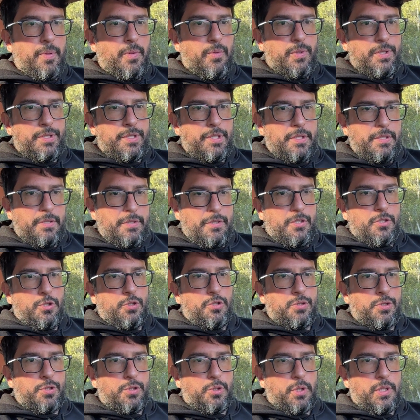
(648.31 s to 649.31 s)
with
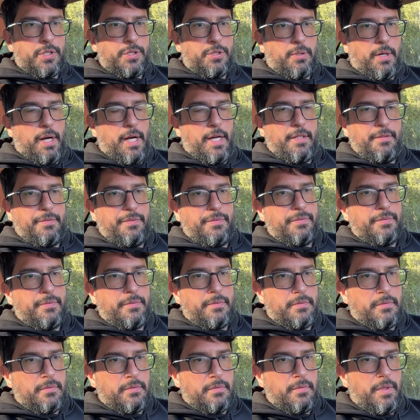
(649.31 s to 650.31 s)
this short drive,
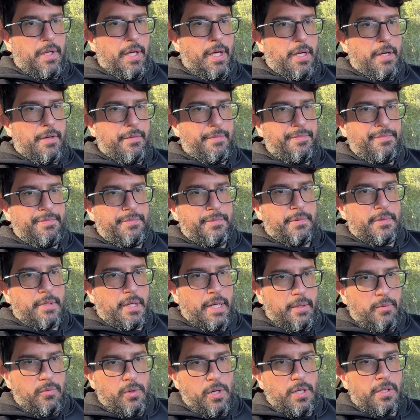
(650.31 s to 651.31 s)
we have
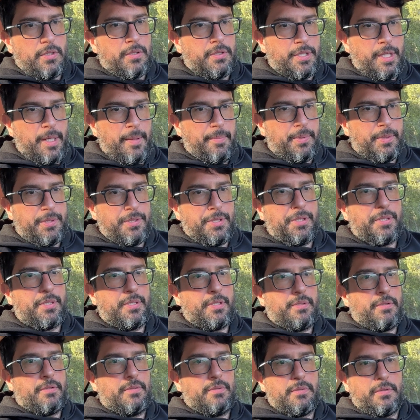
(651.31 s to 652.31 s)
great water
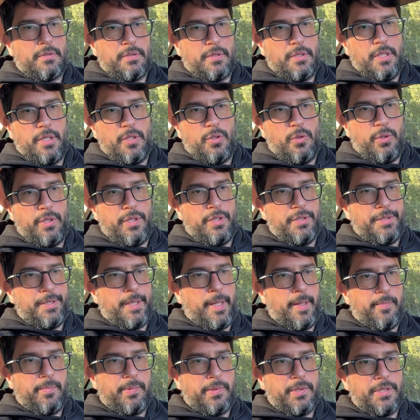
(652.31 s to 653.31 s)
temperature, good oil
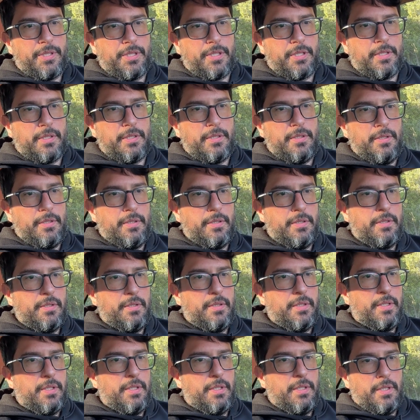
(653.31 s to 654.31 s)
temperature,
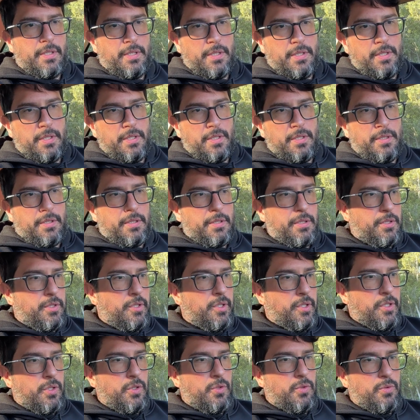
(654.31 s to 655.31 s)

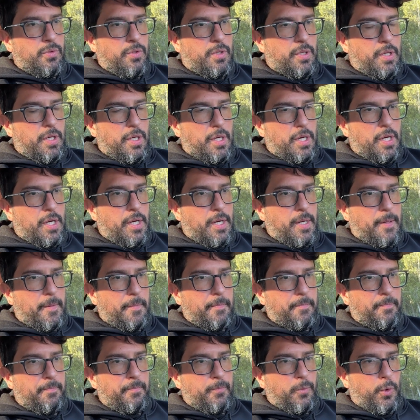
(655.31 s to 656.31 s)
good
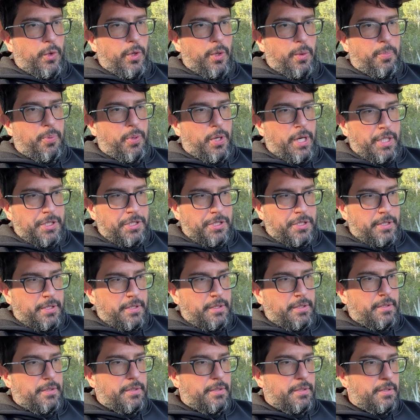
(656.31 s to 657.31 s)
oil pressure.
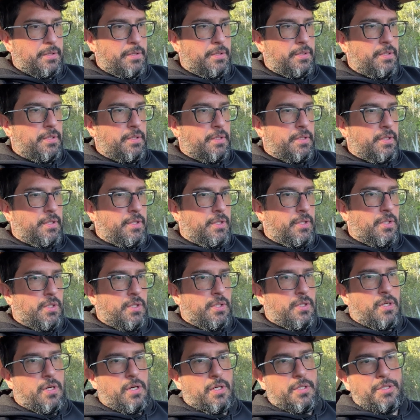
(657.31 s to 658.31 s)

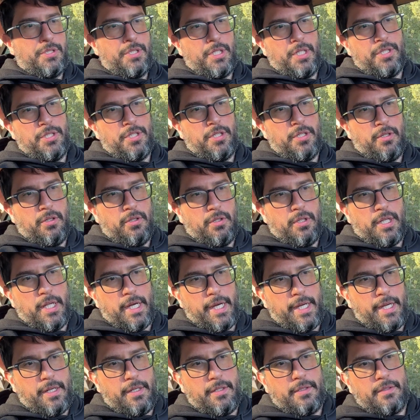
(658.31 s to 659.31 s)
Our digital
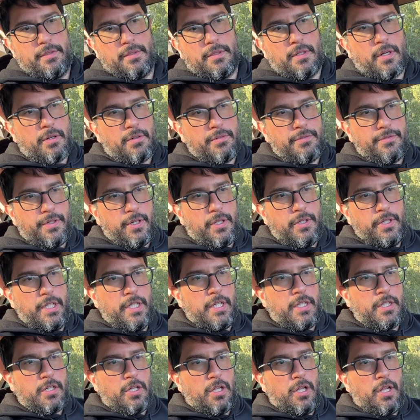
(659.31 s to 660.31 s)
light, our
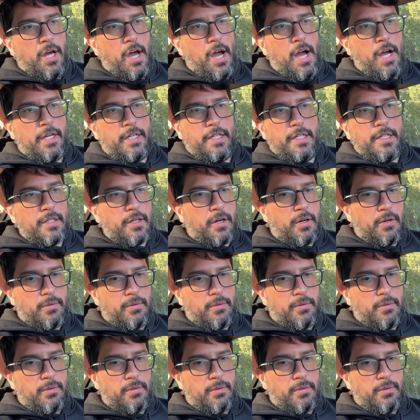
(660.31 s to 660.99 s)
Velia clock, our